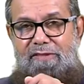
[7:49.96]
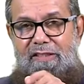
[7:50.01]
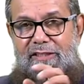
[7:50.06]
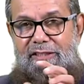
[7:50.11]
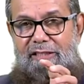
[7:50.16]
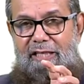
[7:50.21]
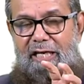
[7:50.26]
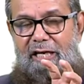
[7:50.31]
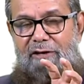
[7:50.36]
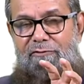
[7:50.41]

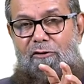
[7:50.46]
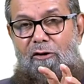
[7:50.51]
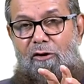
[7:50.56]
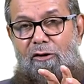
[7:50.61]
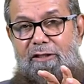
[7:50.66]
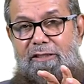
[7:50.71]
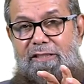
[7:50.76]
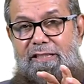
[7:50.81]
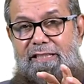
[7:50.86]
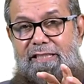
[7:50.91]
they have
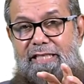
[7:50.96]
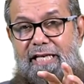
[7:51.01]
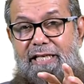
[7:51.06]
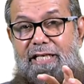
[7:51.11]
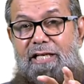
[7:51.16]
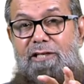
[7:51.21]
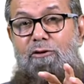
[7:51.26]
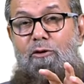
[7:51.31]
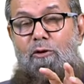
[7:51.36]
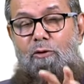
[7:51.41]
all
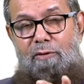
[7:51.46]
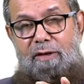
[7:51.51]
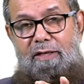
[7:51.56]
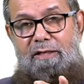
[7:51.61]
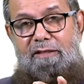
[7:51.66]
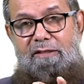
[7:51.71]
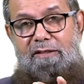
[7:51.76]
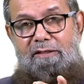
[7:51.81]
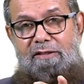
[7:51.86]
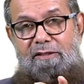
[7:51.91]
taken over
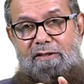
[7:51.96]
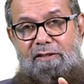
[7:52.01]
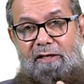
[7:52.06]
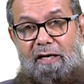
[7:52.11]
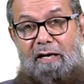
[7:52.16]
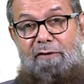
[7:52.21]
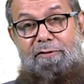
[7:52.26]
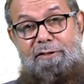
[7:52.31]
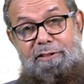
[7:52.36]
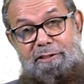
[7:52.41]

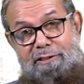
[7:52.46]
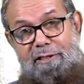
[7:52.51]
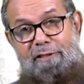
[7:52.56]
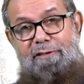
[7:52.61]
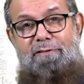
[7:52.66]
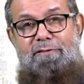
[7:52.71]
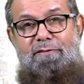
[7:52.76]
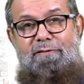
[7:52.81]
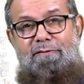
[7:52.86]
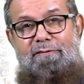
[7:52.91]
our
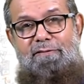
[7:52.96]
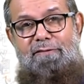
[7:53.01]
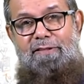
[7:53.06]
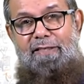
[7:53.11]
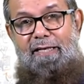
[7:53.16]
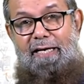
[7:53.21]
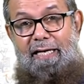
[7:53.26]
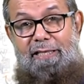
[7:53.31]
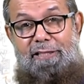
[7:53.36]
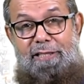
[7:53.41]
skills
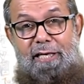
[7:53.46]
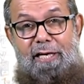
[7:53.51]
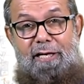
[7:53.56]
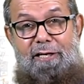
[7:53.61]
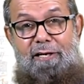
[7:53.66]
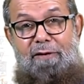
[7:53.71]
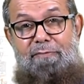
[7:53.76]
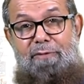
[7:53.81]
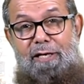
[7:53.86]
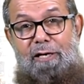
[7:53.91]
and they are
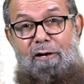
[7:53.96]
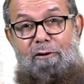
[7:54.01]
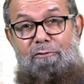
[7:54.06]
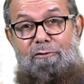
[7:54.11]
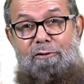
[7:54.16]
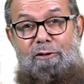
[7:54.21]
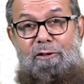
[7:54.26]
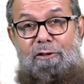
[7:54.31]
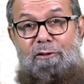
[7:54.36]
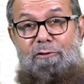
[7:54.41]
coming
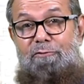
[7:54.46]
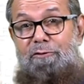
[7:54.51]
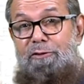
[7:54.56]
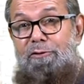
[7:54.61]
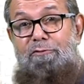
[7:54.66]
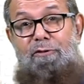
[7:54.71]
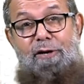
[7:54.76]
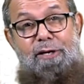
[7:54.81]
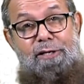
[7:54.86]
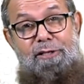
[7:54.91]
out with
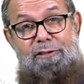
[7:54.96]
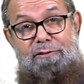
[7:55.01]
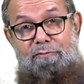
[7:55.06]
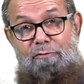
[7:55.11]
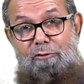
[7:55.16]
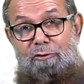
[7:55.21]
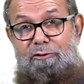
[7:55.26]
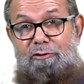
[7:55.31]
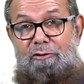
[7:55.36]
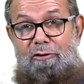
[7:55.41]
various
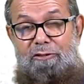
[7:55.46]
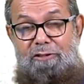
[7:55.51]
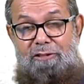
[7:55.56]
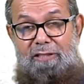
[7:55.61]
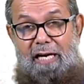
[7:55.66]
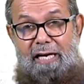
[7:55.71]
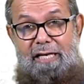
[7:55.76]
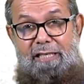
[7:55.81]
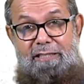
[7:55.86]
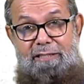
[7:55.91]
books on
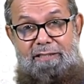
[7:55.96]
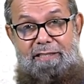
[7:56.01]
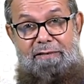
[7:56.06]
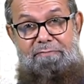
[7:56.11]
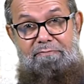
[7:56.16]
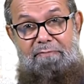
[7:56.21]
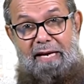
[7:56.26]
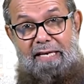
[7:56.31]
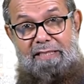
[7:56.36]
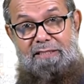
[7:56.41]
science
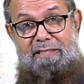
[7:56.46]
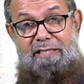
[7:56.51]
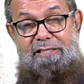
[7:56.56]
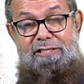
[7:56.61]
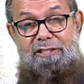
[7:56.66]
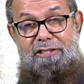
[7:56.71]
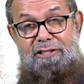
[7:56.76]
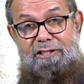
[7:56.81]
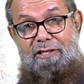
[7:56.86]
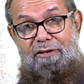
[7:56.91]
and maths
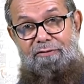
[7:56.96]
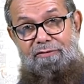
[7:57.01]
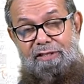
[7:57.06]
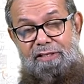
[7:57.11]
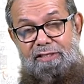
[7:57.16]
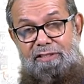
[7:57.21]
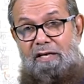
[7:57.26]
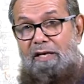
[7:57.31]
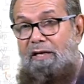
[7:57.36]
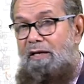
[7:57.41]
and
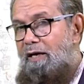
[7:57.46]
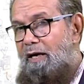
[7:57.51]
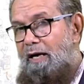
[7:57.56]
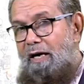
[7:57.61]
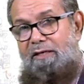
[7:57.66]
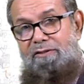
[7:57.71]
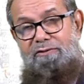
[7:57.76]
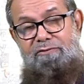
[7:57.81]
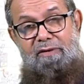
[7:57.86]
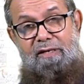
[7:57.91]
discoveries
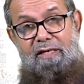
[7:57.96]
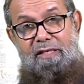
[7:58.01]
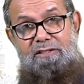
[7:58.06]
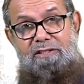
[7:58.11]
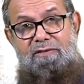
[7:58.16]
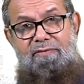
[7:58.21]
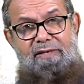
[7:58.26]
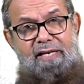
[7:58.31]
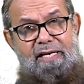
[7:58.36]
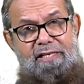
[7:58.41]
as well as
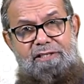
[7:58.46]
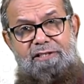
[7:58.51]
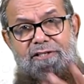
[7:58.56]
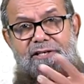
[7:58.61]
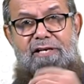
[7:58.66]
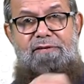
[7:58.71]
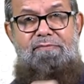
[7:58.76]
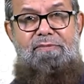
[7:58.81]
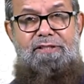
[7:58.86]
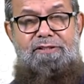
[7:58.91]
even
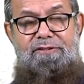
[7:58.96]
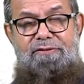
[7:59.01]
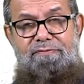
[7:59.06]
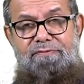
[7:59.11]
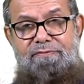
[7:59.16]
entertainment.